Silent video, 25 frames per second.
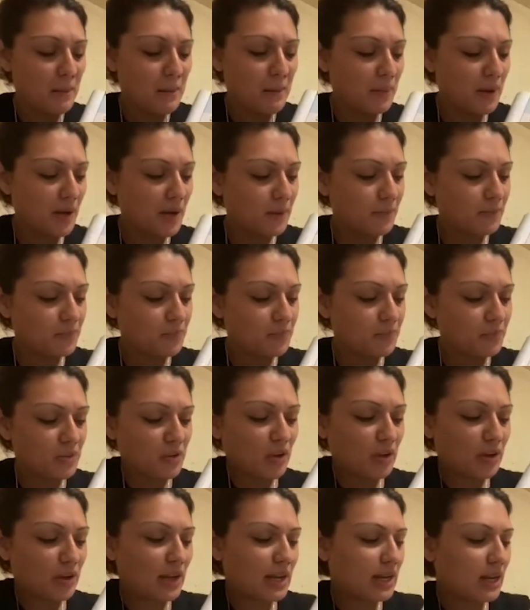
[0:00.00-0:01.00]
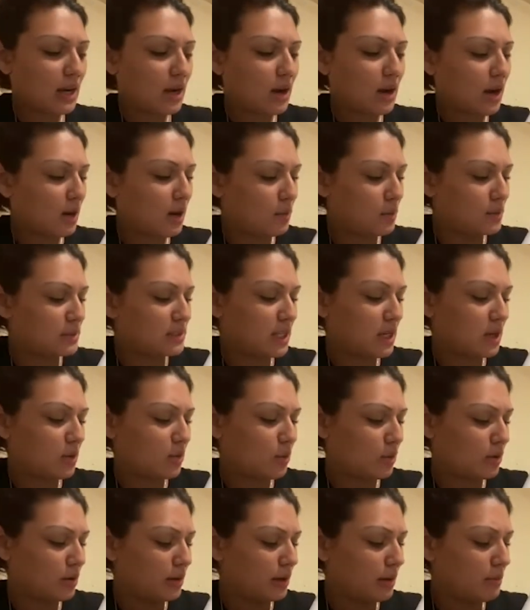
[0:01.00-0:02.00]
But so like I was like,
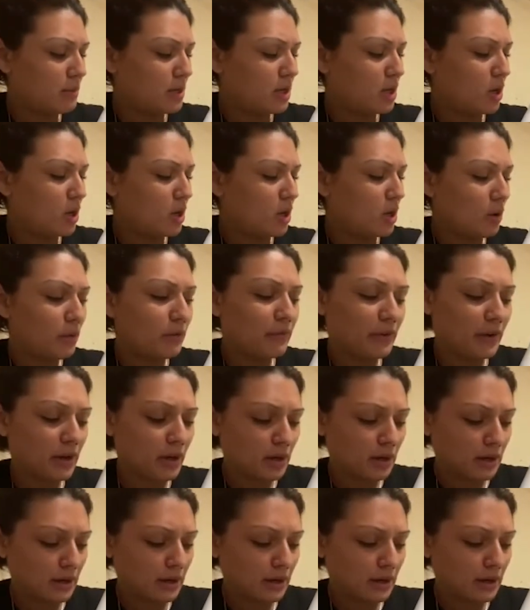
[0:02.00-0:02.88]
well, let me go over